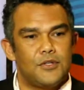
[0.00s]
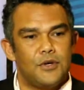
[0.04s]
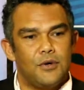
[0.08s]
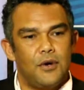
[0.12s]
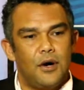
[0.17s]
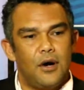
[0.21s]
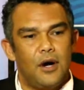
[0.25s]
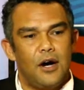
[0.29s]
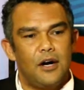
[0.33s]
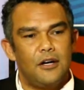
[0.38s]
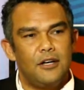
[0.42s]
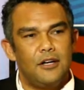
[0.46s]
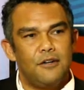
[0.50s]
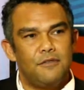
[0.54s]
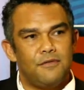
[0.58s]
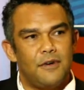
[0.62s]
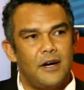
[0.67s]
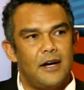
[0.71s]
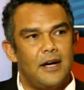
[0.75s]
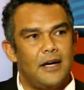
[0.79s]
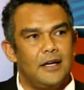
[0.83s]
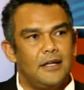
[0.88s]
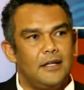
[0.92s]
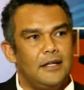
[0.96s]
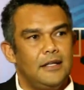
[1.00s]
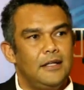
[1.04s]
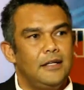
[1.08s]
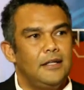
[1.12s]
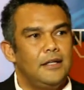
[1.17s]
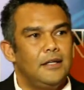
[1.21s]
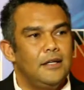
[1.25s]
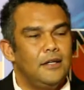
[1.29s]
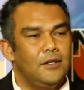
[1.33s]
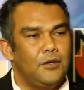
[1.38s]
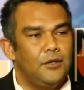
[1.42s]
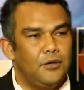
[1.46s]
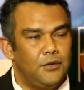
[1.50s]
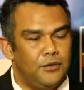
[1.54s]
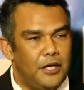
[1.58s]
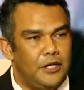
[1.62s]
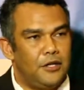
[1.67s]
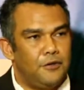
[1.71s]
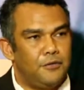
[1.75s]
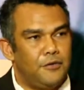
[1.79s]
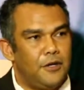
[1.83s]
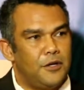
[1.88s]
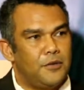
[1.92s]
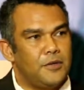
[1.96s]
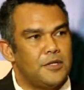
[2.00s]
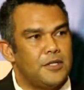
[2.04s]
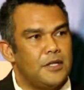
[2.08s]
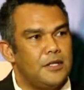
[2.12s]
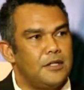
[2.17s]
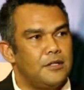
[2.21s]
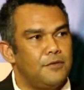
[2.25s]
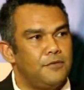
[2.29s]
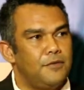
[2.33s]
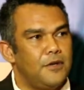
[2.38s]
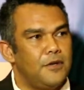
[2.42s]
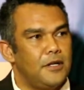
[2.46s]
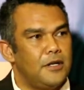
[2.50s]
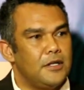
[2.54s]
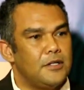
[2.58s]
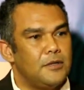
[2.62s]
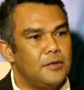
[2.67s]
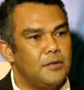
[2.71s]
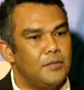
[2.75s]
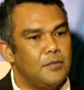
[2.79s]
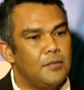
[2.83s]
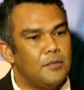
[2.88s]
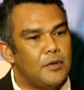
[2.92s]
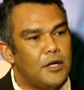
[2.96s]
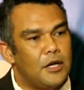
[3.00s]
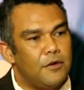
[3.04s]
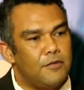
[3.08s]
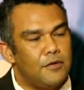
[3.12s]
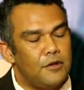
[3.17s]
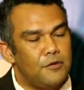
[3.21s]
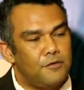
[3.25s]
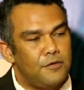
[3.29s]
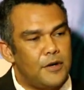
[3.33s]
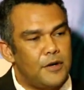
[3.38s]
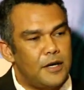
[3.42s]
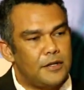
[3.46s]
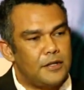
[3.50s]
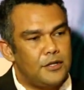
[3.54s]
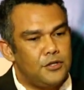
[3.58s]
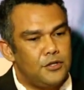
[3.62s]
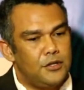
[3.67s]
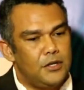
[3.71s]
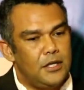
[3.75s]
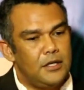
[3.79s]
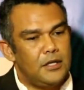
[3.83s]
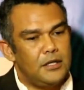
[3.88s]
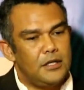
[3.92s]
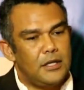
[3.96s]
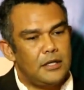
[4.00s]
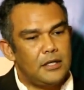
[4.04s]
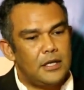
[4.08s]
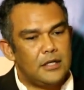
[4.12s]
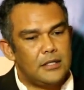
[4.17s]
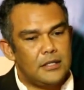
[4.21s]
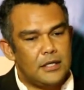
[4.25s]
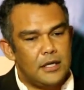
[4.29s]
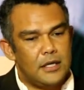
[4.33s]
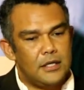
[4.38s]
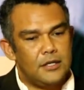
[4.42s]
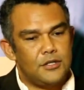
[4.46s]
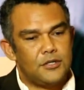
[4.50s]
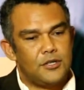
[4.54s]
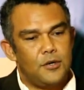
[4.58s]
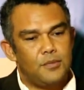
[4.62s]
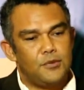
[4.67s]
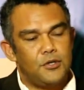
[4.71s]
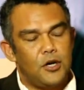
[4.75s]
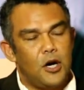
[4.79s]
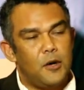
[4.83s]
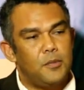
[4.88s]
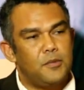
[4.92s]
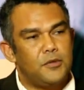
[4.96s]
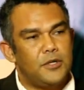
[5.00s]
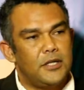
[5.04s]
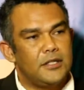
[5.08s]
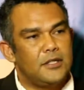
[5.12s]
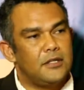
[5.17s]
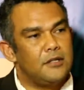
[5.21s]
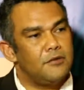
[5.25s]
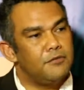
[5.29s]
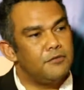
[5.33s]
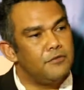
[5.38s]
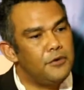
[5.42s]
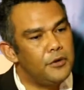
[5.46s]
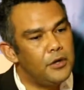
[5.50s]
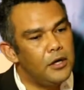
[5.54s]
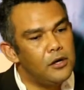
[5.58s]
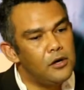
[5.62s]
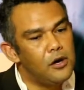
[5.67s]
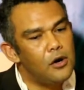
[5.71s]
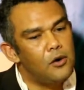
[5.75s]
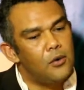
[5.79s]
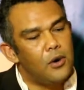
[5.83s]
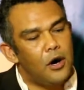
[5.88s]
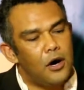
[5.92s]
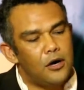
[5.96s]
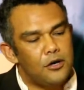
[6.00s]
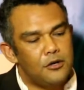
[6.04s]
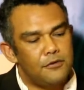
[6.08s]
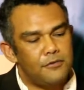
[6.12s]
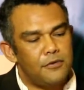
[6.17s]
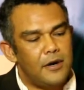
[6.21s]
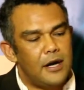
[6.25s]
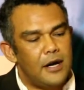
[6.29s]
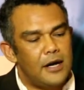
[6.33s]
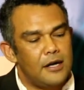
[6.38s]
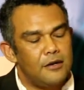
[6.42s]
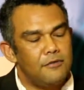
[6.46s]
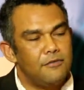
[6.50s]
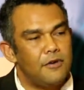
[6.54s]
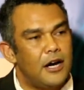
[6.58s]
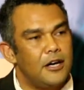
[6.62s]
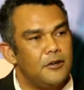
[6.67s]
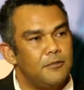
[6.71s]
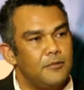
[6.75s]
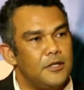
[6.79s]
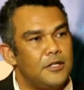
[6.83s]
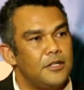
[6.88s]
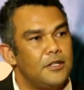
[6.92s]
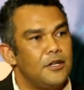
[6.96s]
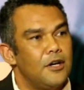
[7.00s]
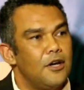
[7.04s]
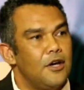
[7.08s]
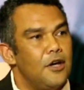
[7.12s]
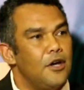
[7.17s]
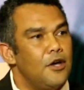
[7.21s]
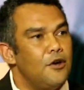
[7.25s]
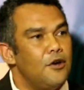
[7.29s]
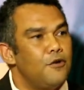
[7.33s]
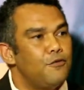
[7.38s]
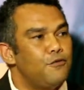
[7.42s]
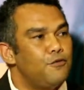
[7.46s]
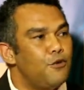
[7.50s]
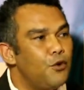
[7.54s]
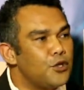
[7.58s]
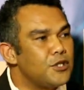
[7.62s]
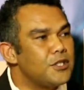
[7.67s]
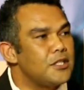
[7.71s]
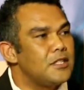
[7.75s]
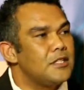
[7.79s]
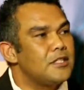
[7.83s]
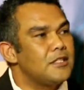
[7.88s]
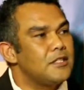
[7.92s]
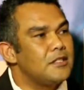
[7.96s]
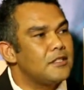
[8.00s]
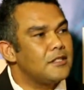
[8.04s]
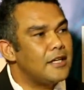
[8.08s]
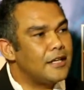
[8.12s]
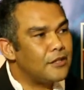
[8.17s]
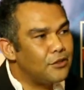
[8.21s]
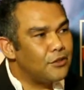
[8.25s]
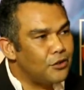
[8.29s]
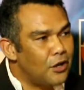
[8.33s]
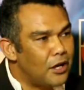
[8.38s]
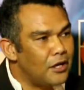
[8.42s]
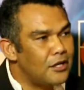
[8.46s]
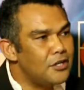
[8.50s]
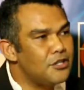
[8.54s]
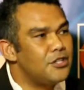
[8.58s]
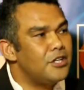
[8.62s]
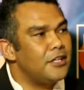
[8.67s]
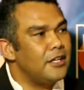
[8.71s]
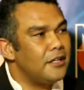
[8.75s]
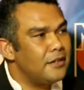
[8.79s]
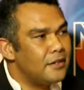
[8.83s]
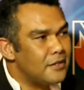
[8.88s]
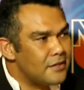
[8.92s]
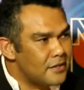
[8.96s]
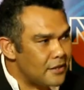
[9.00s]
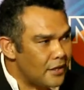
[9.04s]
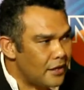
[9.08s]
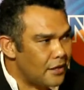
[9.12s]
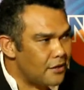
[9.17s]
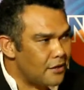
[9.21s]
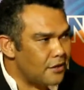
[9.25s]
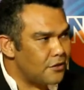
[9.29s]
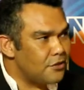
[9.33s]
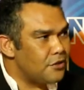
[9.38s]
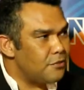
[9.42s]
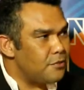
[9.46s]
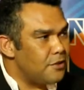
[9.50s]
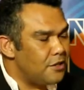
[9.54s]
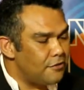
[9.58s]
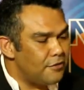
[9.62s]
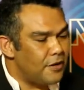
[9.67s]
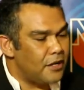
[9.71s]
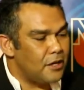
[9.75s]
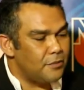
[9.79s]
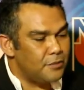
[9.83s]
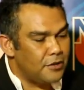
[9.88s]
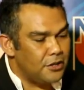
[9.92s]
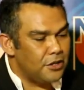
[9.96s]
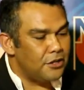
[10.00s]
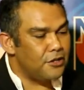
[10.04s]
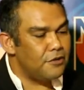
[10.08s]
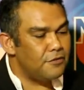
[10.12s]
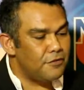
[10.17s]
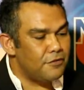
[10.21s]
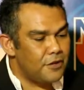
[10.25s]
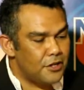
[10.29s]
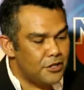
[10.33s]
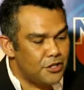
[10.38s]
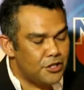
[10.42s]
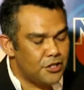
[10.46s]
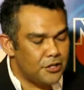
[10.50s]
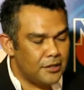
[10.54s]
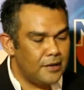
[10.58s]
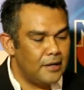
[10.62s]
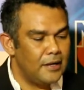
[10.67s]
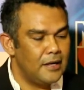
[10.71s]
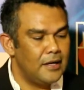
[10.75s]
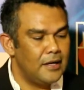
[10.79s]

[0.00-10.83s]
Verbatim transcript: so RFI or radio frequency interference, given the fact that you need a, a telescope to operate in a very low RFI environment, forces technology in this area to be developed in innovation.